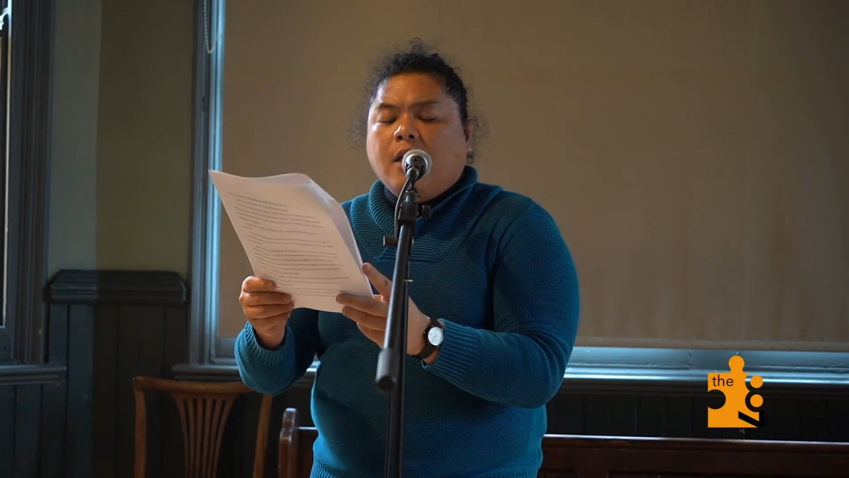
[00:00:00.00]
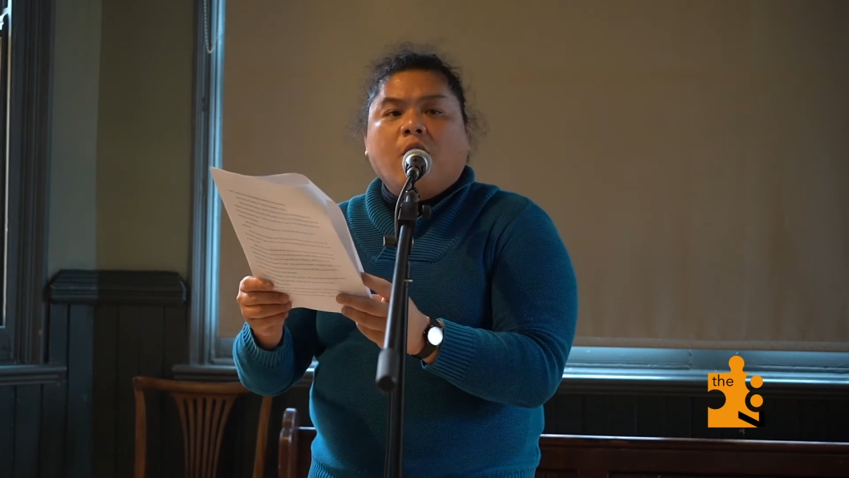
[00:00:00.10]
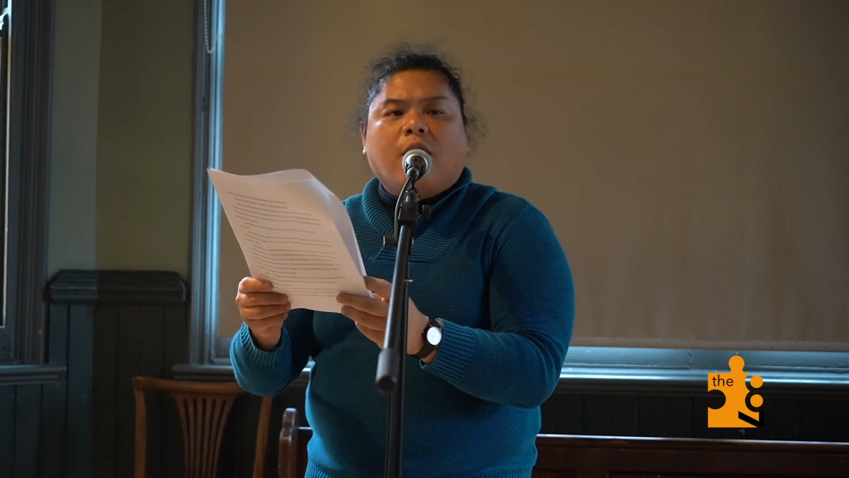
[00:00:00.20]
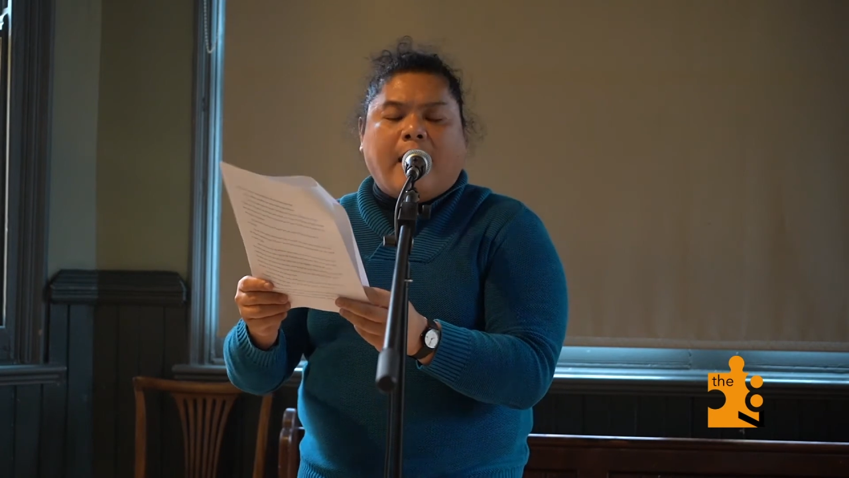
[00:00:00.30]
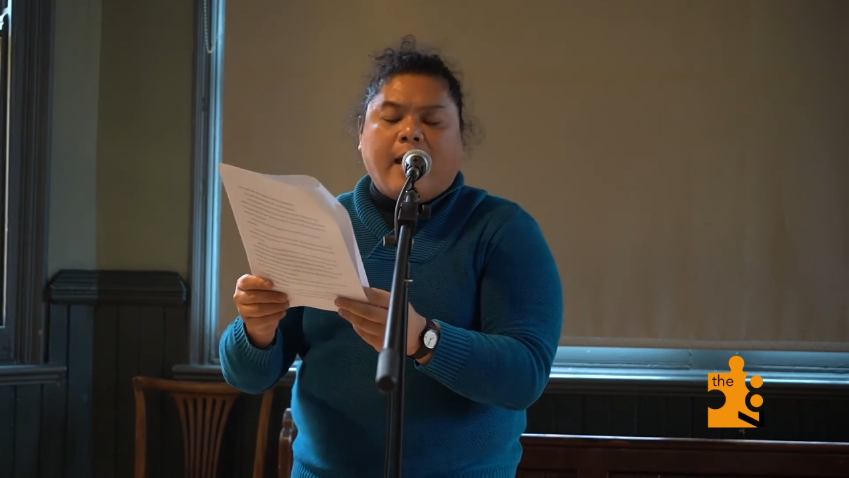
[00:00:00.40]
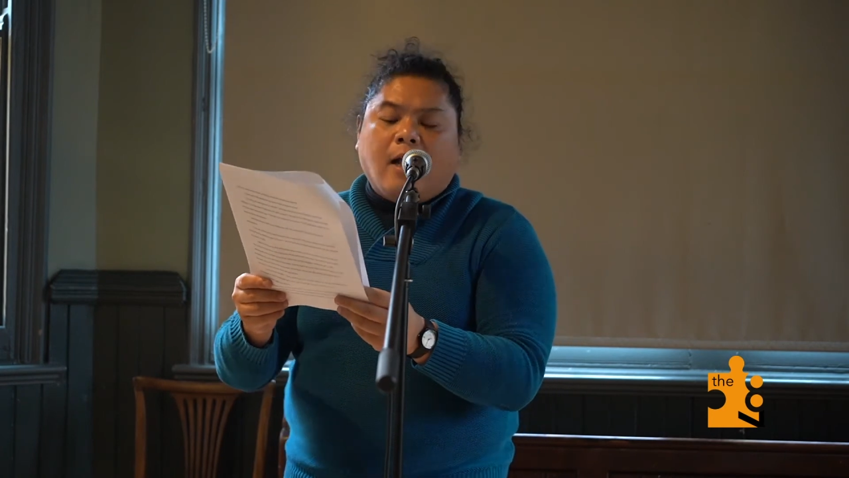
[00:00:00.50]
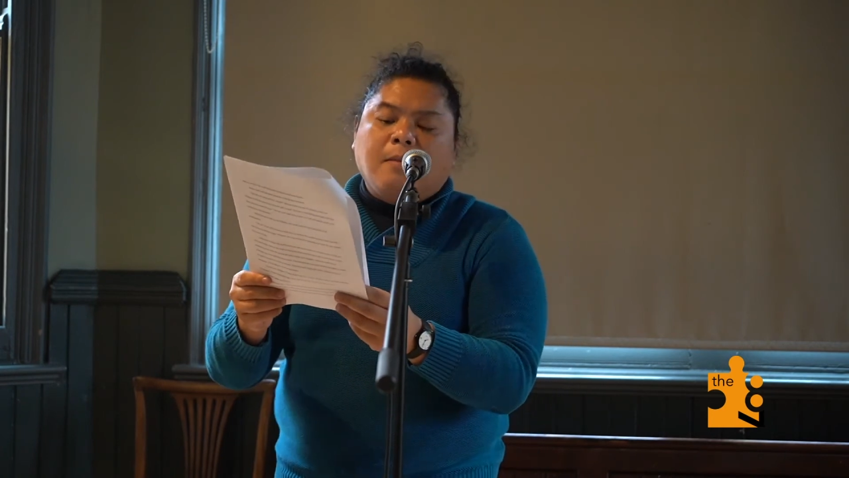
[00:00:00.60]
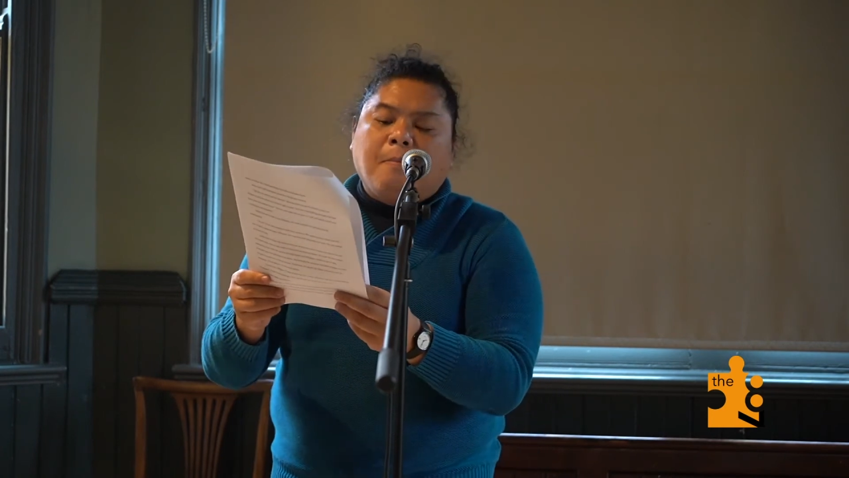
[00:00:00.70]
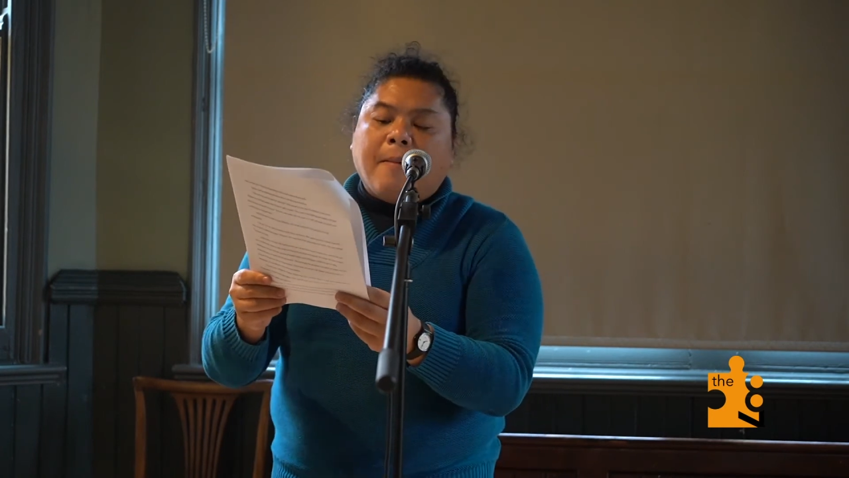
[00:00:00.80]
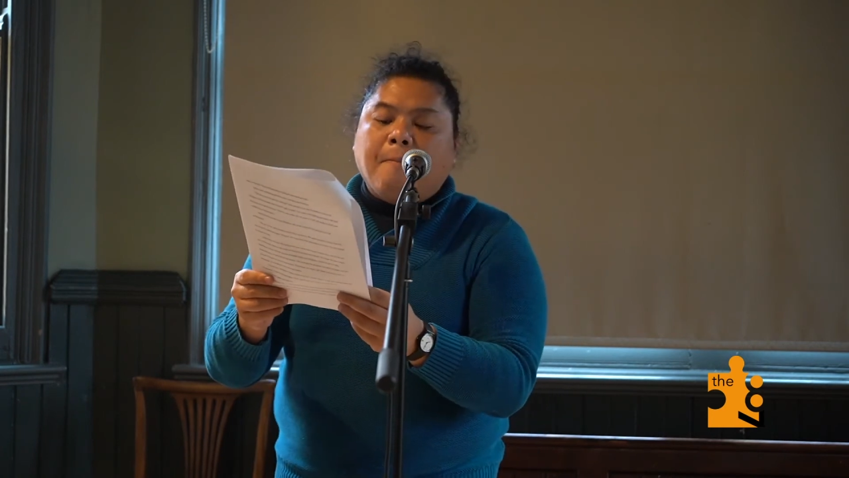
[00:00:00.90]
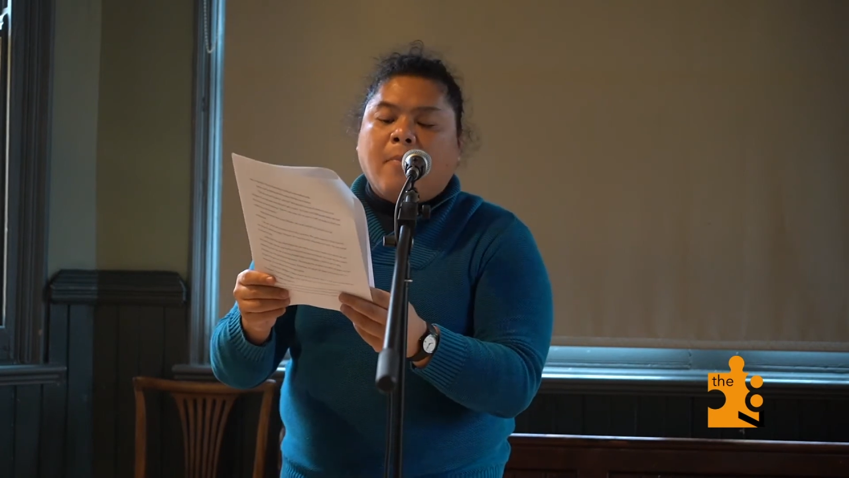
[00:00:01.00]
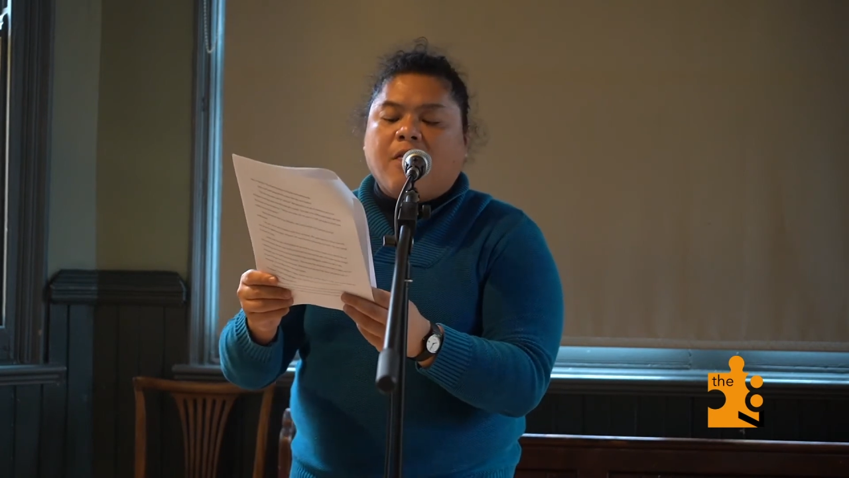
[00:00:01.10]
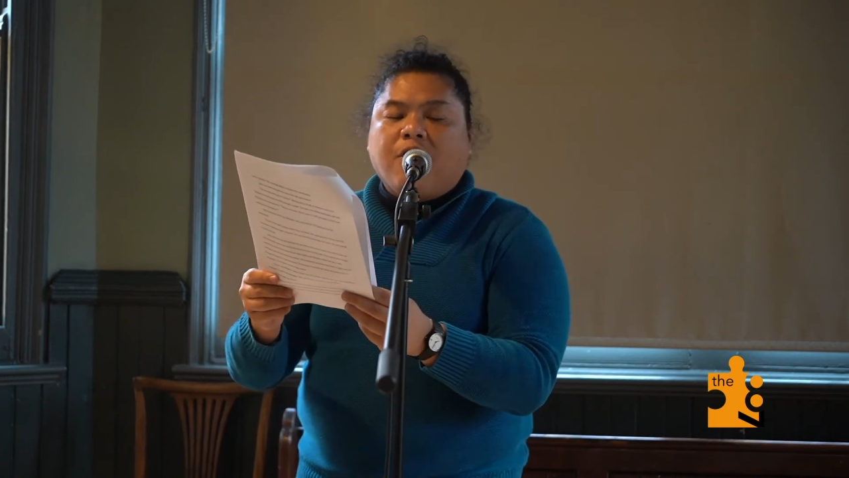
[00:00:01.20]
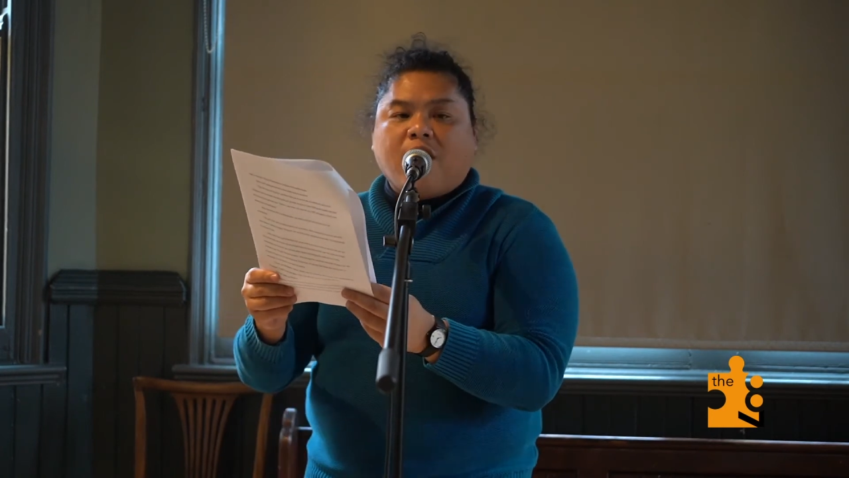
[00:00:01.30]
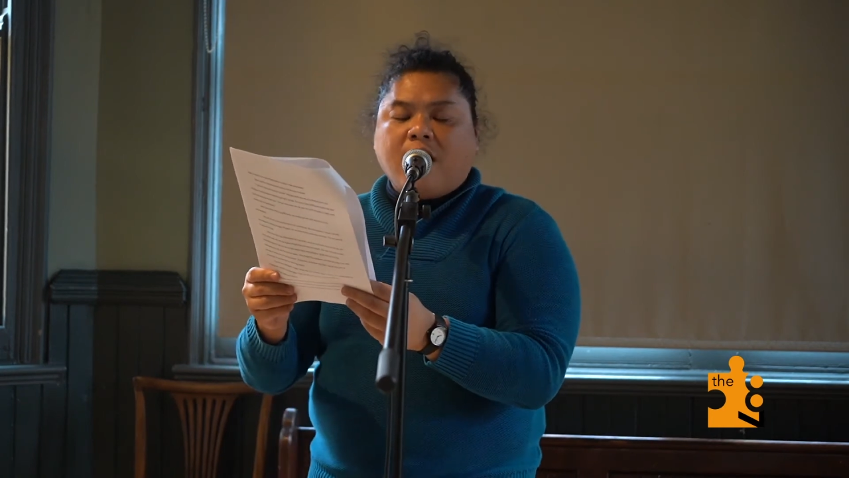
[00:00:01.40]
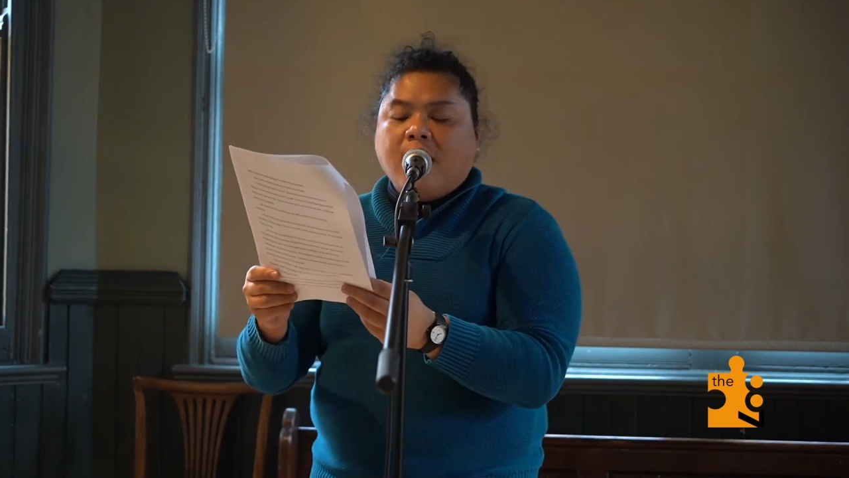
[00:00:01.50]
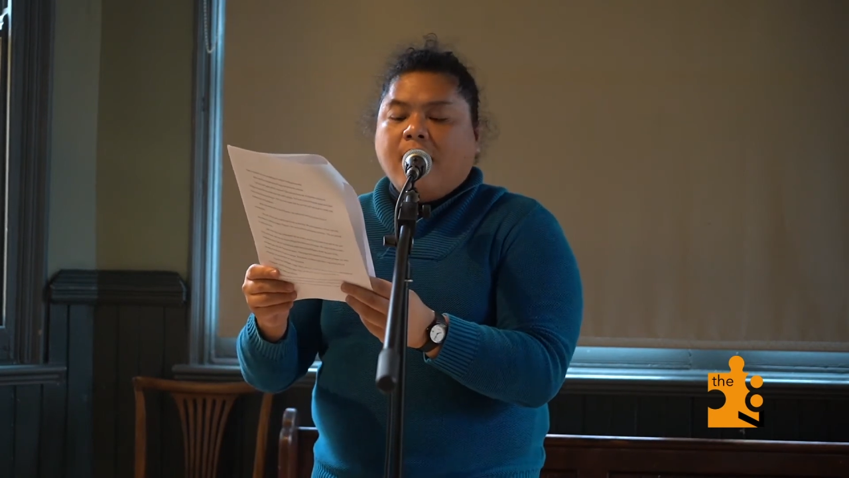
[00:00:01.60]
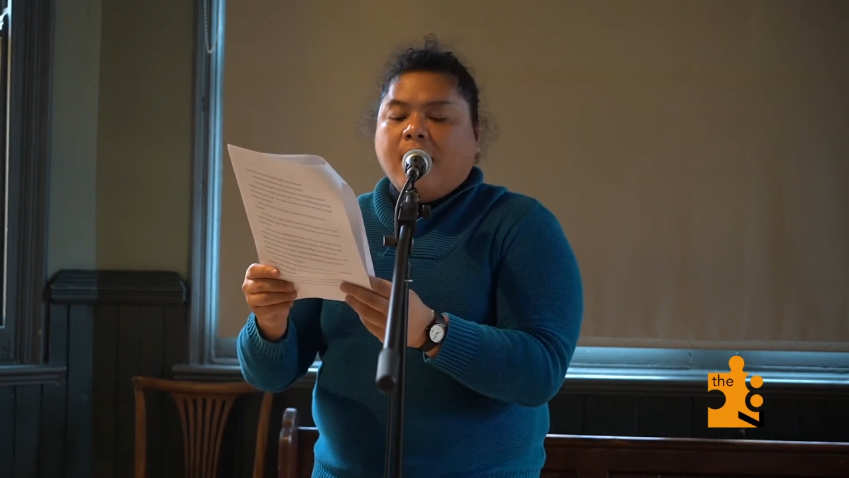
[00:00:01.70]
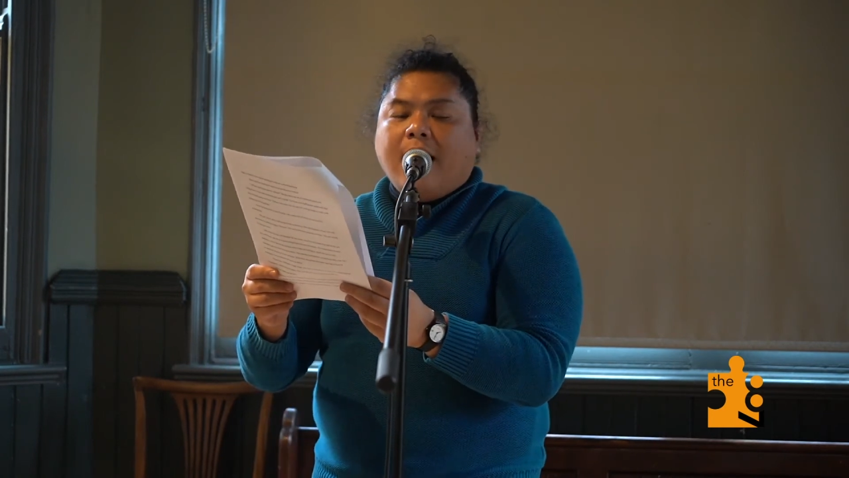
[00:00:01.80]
You killed my mother.